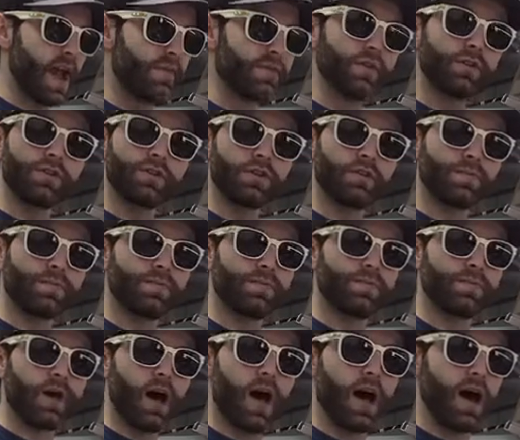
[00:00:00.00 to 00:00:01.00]
Now that being
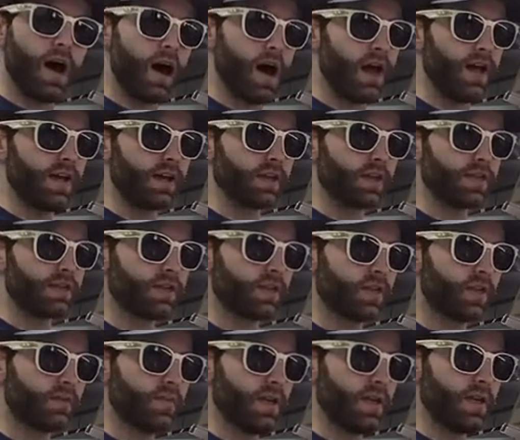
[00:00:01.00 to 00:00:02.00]
said, every loop
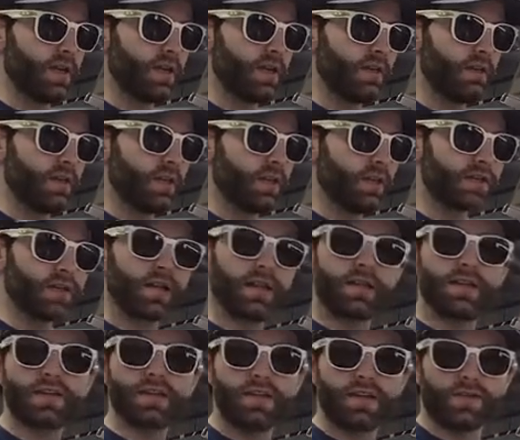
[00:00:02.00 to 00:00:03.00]
is
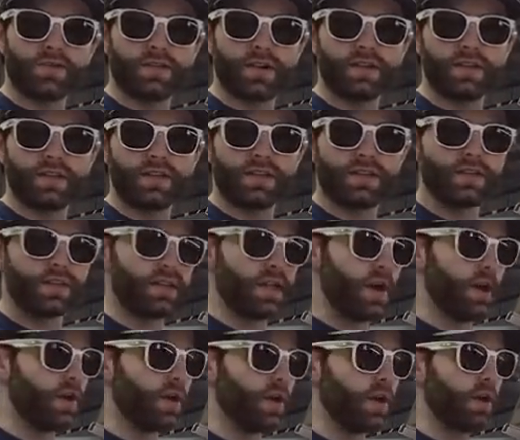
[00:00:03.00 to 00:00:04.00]
going to be
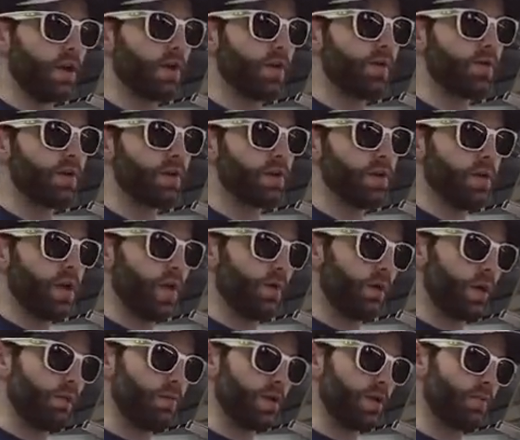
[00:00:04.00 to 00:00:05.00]
slightly different in the
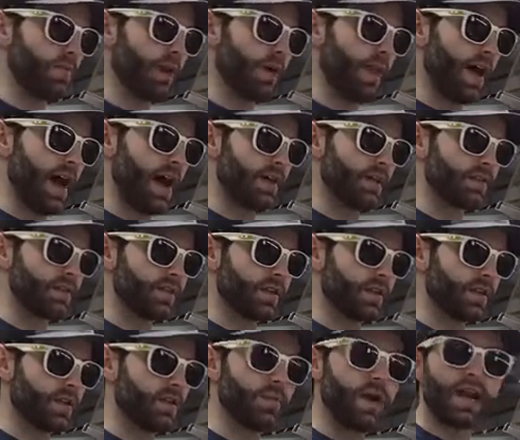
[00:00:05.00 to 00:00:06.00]
scenario.
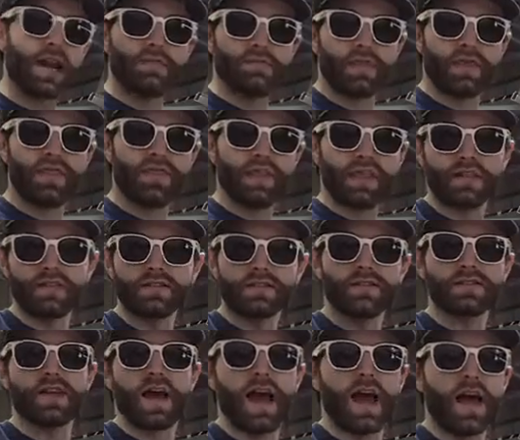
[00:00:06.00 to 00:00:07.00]
And what I mean by that is
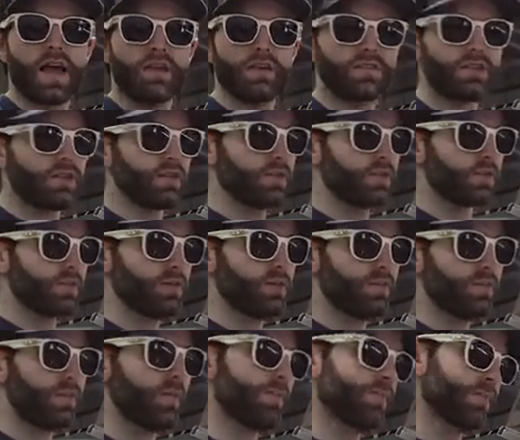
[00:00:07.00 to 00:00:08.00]
that you might have a
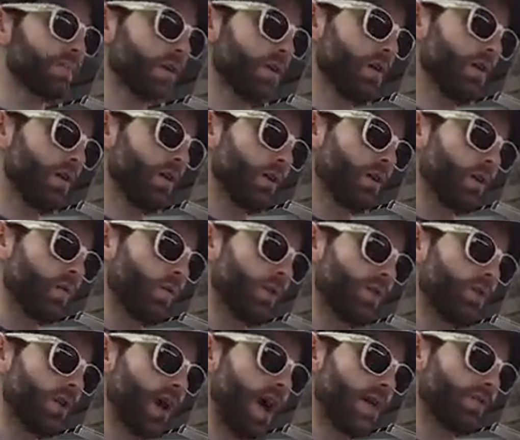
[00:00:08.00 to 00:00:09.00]
thin side to your
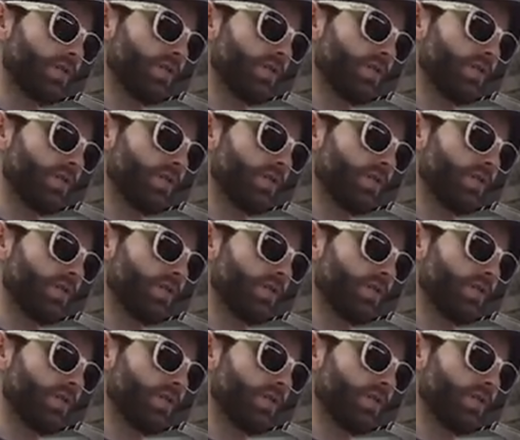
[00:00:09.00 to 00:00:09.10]
loop.